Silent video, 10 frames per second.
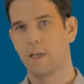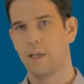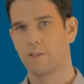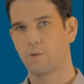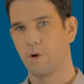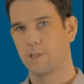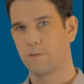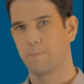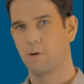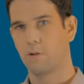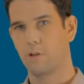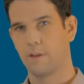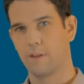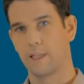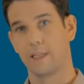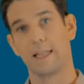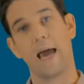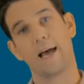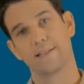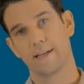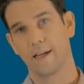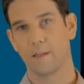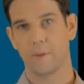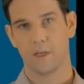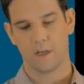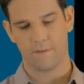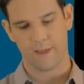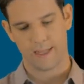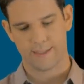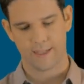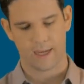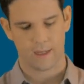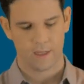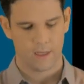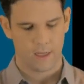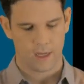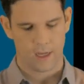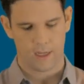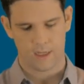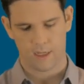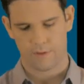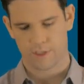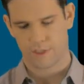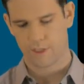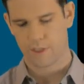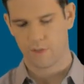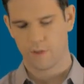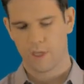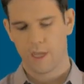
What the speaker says: it's going to pull the last element of that set and return it to you.